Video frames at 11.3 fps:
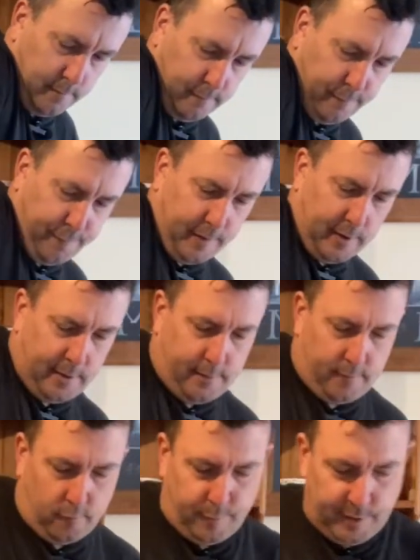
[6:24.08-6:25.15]
fill it
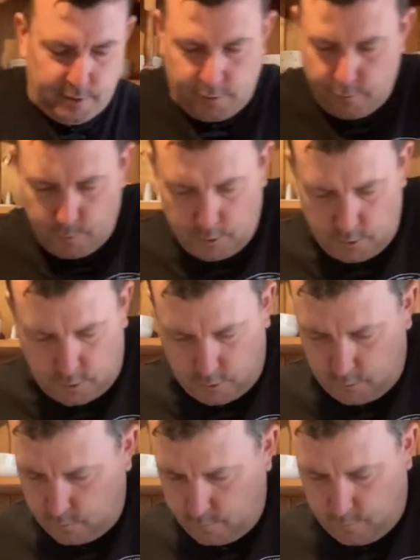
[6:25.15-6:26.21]
or be too much.
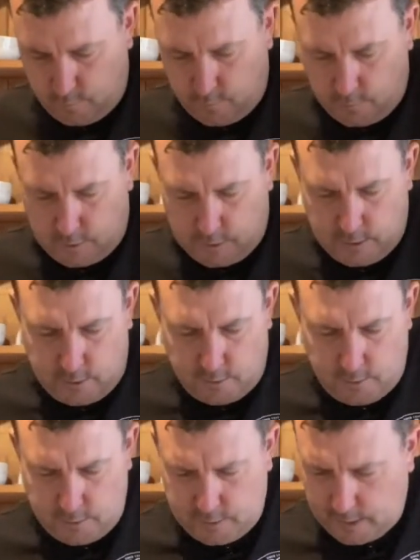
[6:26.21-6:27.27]
I would say it's only
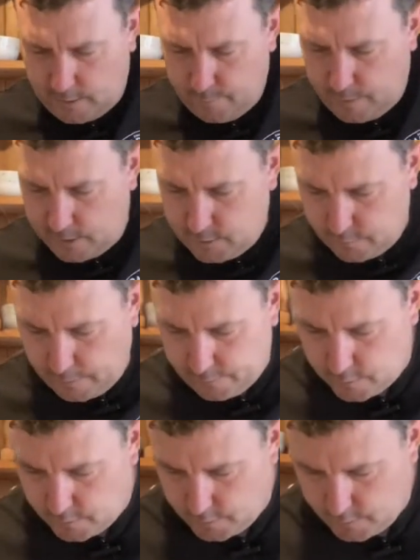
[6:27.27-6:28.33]
the second batch I've ever
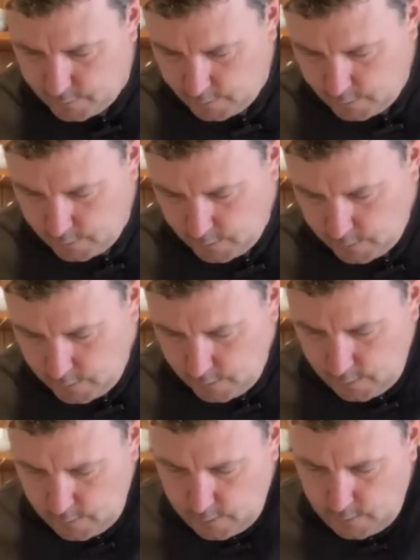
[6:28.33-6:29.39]
done.
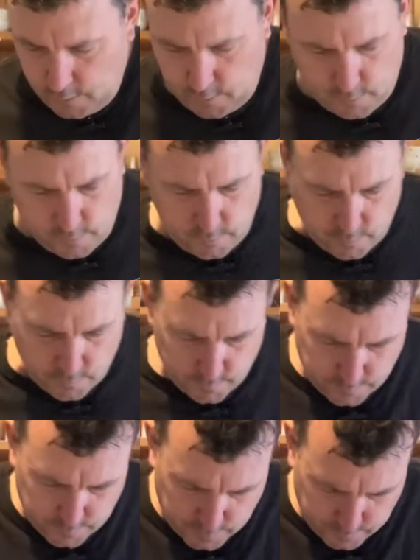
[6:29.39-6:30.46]

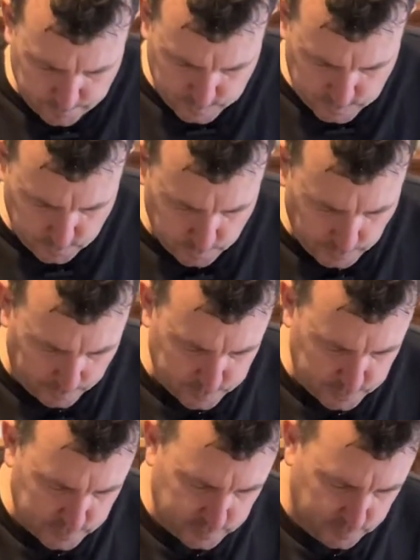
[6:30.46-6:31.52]
And 2
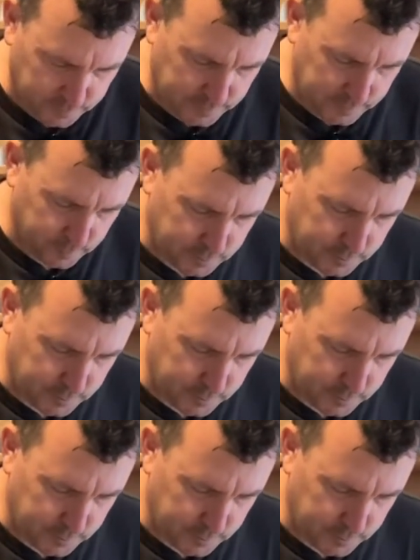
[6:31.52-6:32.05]
cabbages that I did was